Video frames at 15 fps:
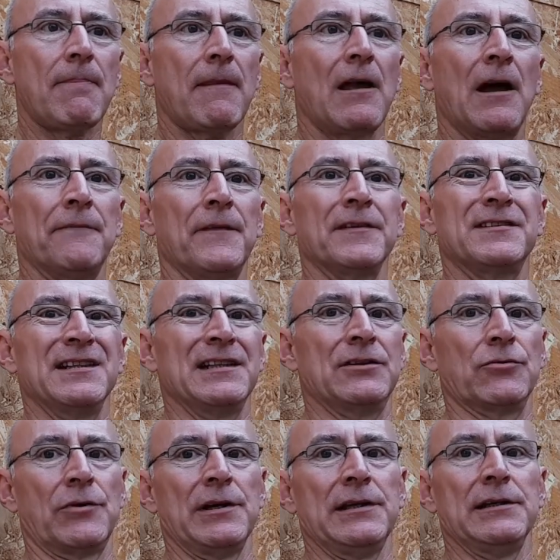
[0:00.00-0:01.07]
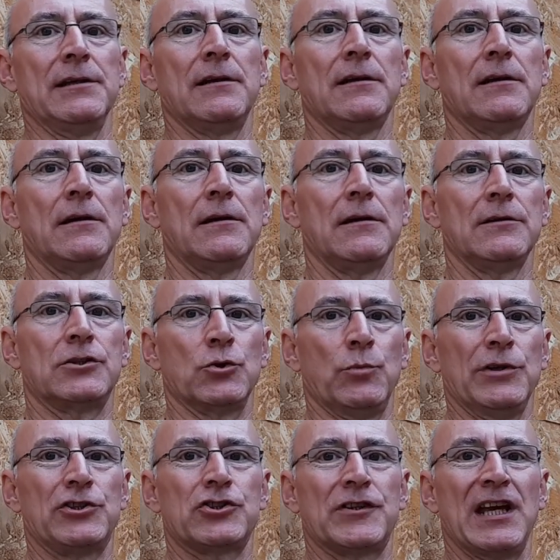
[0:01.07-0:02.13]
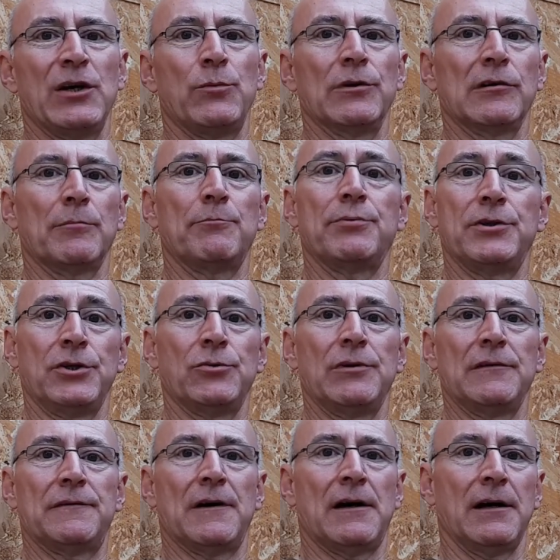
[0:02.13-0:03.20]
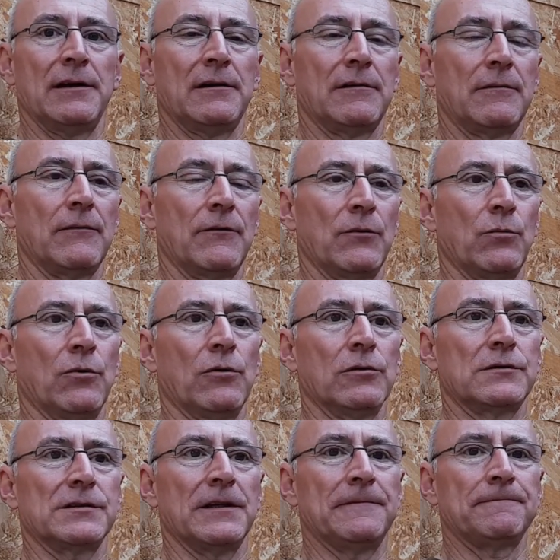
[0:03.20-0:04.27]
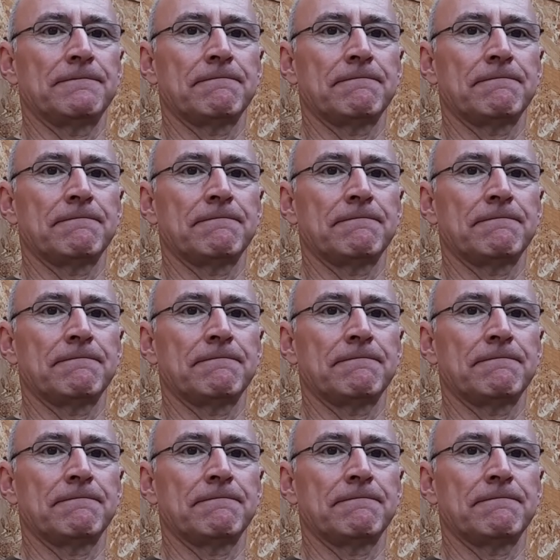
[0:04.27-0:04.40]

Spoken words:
and the degree to which they will purify the water.